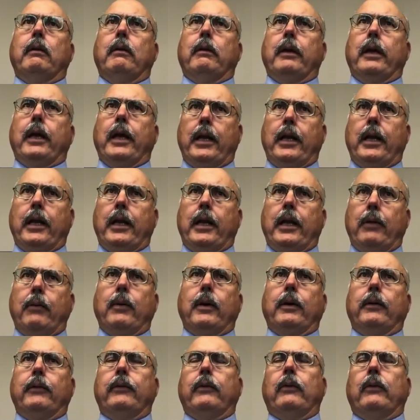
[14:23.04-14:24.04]
Anyway,
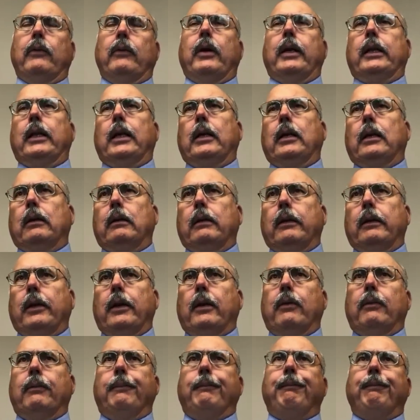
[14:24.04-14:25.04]
so I think it, you know,
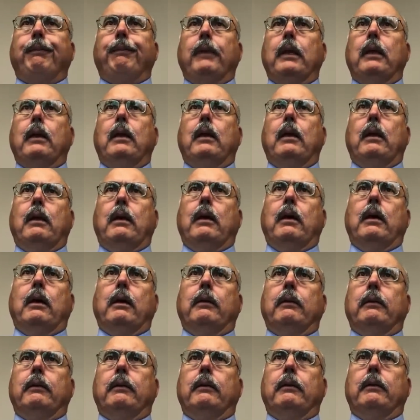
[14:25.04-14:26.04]
uh,
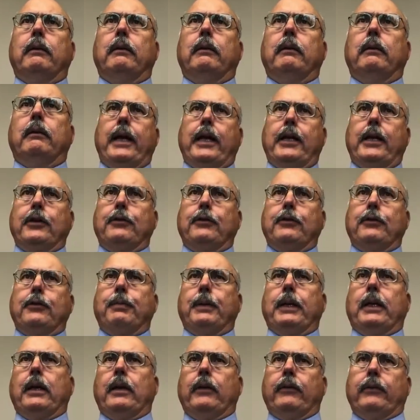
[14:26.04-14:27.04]
they have an
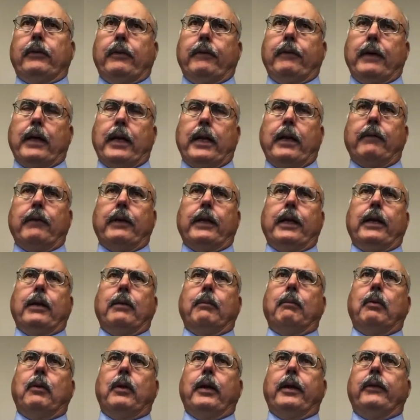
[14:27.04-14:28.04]
advantage because they've got everything
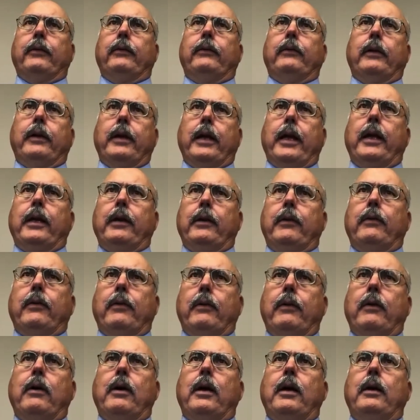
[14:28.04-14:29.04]
in place today to
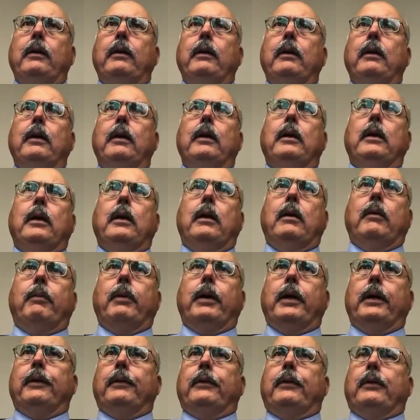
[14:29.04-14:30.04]
turn on,
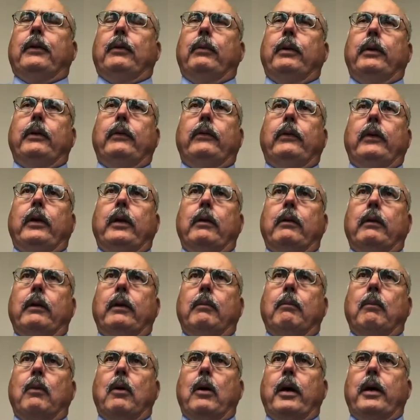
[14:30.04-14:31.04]
but until we see it,
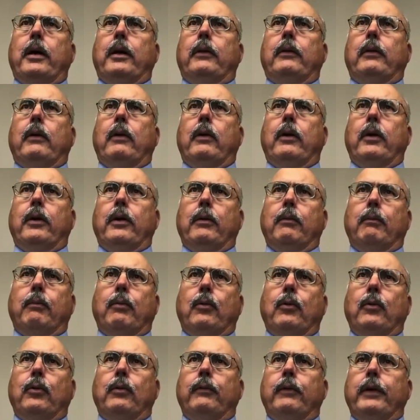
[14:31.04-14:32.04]
the market turn and
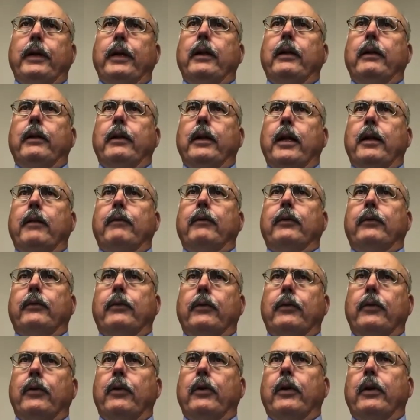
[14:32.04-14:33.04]
improve, none of us
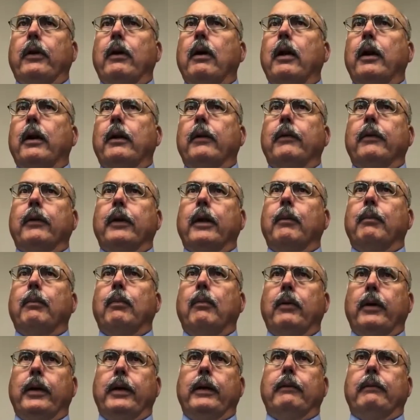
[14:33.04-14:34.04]
are turning on until that
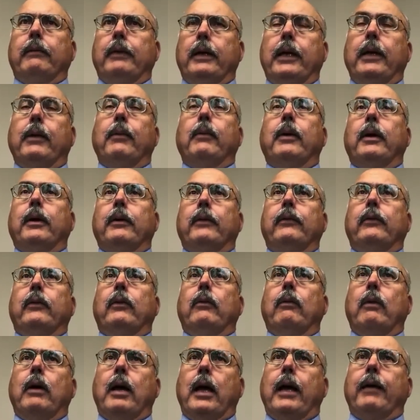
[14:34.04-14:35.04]
point anyway.
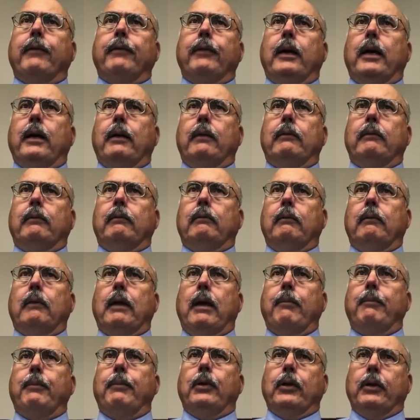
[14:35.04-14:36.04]
So I've got,
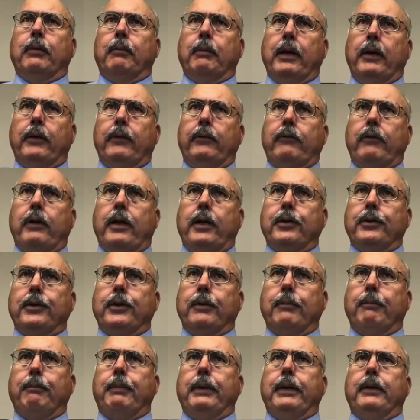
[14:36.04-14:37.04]
I'm building my strategy to
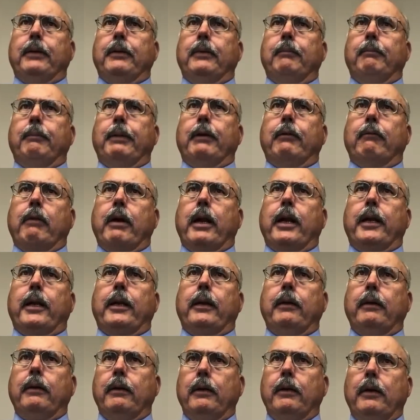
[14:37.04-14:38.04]
be, be ready
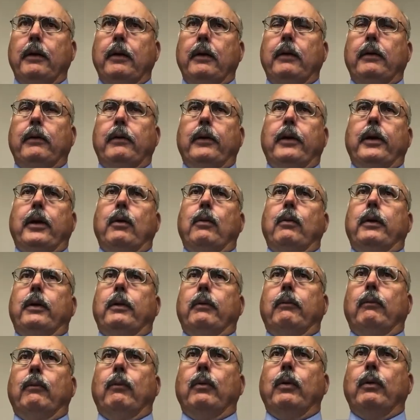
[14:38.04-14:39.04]
to go when,
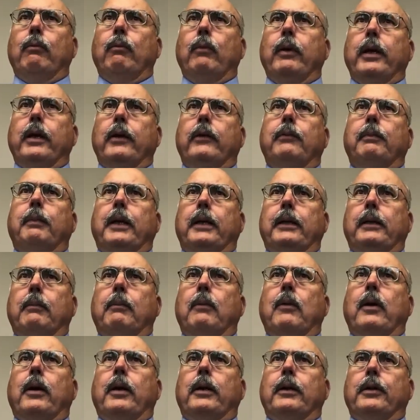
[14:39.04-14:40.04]
when we expect the
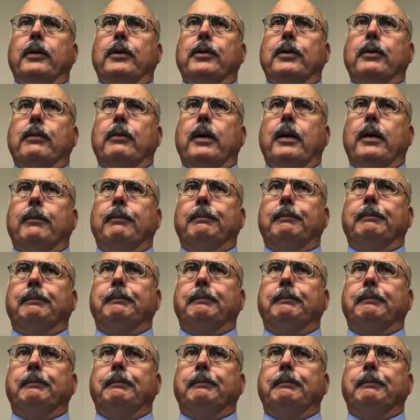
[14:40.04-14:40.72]
market to show up.